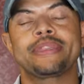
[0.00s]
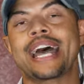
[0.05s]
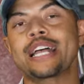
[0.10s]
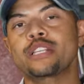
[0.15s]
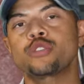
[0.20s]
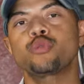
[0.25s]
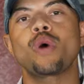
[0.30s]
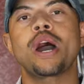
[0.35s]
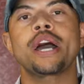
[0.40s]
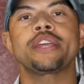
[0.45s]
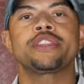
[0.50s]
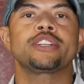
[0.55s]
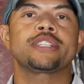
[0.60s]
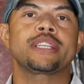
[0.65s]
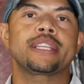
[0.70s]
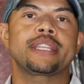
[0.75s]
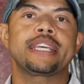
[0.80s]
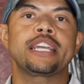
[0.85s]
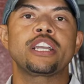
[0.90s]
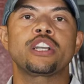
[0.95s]
That's why there's
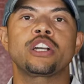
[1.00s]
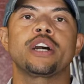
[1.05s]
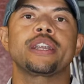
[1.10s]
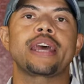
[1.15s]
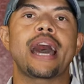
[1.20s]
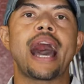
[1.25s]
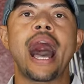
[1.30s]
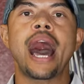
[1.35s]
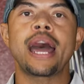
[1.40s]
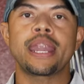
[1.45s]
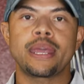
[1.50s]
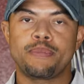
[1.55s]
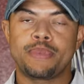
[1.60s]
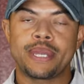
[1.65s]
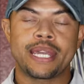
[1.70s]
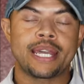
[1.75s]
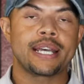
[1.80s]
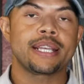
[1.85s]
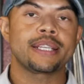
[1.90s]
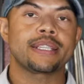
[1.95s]
a thing called an audit,
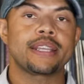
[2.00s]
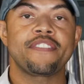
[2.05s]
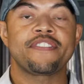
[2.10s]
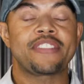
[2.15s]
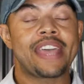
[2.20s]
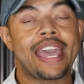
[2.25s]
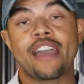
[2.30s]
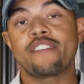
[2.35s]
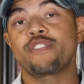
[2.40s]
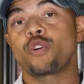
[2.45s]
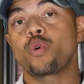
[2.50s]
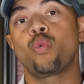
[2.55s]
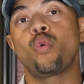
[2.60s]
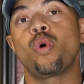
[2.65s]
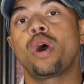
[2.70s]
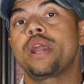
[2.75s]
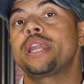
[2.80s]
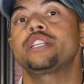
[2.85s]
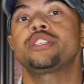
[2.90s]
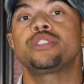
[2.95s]
because if they ever
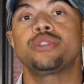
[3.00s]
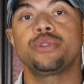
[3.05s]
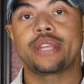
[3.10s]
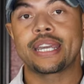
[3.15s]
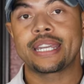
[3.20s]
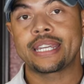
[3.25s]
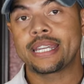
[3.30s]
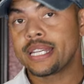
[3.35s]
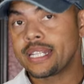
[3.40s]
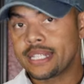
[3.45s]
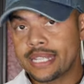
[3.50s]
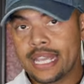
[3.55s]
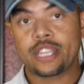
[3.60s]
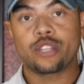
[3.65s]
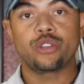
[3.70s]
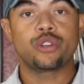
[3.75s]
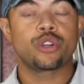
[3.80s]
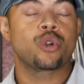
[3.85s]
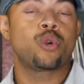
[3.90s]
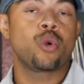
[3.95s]
wanted to, they could
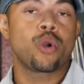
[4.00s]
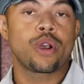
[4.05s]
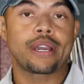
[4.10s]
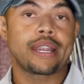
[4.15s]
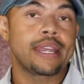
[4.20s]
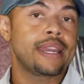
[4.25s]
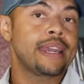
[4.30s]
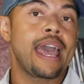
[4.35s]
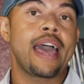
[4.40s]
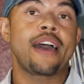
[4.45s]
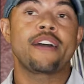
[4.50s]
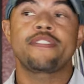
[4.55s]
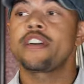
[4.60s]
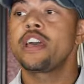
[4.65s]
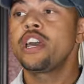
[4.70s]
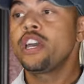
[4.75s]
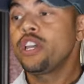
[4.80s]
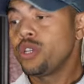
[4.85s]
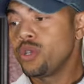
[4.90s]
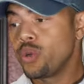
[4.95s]
take you to court and have
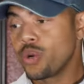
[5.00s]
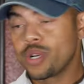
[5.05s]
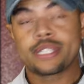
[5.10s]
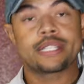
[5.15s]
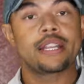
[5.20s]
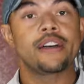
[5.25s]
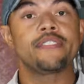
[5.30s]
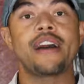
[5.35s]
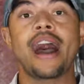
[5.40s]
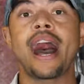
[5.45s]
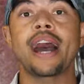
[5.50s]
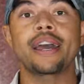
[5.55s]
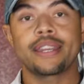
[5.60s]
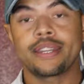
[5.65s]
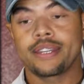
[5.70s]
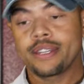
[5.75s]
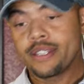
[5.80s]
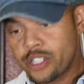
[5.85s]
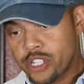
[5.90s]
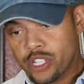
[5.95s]
your stuff
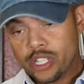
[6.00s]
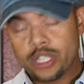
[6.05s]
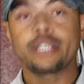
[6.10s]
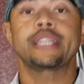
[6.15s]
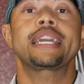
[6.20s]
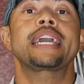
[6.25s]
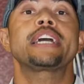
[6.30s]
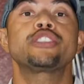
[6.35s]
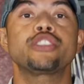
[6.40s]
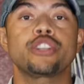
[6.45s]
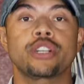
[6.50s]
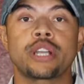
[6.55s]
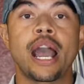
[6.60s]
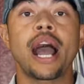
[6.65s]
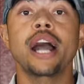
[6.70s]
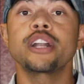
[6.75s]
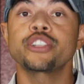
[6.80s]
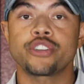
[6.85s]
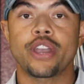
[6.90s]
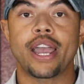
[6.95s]
audited. Just look at your
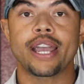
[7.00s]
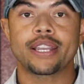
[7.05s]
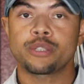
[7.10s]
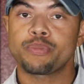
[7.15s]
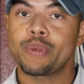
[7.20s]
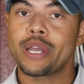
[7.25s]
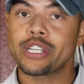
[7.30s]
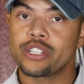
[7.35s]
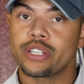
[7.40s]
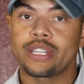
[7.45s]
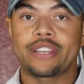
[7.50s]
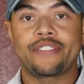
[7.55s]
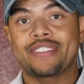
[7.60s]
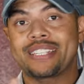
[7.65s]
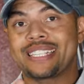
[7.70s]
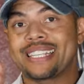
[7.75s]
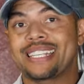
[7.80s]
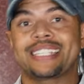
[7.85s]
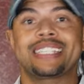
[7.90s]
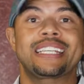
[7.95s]
contract, especially if
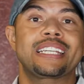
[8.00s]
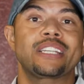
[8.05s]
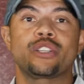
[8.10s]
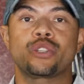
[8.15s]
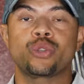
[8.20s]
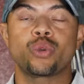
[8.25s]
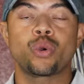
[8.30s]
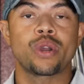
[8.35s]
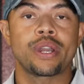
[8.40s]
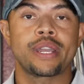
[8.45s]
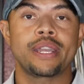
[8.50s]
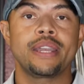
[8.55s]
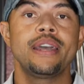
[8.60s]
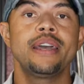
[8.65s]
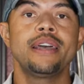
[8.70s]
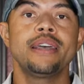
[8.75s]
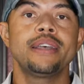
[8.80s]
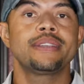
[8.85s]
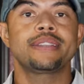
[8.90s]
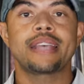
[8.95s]
it's a signatory
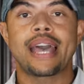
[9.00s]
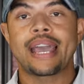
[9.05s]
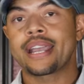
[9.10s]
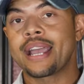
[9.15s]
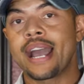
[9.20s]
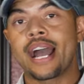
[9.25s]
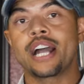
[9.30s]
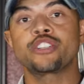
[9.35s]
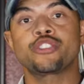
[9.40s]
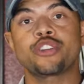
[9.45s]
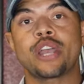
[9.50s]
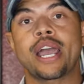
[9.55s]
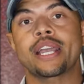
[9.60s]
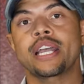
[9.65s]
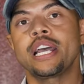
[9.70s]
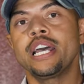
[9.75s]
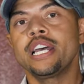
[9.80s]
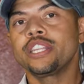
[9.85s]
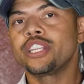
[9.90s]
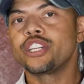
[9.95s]
side
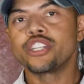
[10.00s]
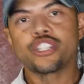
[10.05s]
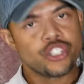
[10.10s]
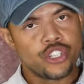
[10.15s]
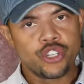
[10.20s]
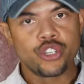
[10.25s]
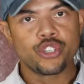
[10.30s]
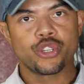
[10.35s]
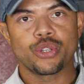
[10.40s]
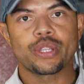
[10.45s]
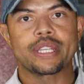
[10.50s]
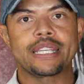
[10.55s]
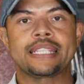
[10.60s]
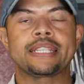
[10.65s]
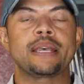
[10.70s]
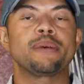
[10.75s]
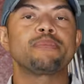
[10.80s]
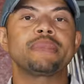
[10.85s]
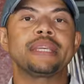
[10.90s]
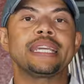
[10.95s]
contract. There's usually
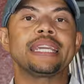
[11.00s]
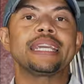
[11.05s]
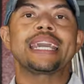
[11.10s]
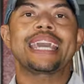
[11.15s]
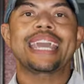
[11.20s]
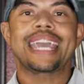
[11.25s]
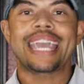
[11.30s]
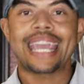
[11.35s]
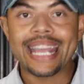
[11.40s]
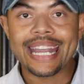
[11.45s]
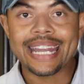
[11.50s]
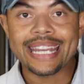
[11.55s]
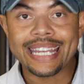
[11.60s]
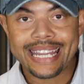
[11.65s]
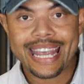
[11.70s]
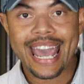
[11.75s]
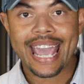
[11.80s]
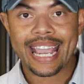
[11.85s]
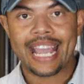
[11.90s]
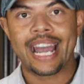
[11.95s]
something
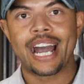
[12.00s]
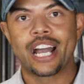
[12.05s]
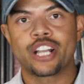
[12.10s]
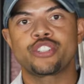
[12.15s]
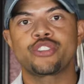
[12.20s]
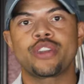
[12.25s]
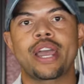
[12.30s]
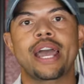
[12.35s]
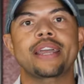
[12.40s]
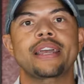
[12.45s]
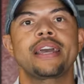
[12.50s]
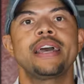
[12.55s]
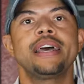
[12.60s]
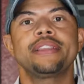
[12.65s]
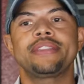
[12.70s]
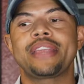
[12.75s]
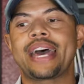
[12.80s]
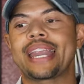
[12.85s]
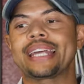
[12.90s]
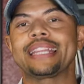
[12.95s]
in that contract
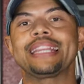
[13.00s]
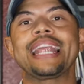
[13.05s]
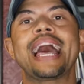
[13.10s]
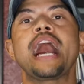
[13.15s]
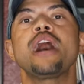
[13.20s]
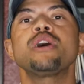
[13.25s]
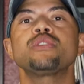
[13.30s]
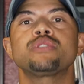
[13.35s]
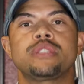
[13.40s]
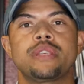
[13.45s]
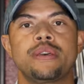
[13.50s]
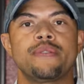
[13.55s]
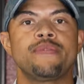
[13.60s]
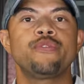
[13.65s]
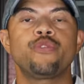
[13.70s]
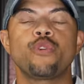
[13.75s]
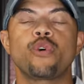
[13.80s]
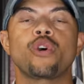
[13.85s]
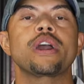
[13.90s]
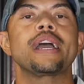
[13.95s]
that allows them
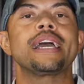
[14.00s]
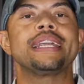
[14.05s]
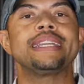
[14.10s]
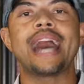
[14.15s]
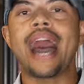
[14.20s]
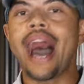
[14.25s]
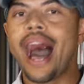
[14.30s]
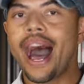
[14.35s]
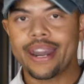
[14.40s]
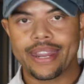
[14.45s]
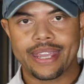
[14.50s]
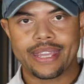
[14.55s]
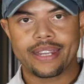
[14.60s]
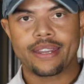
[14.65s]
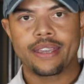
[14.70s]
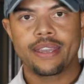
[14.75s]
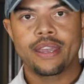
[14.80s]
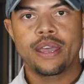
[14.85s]
for an audit.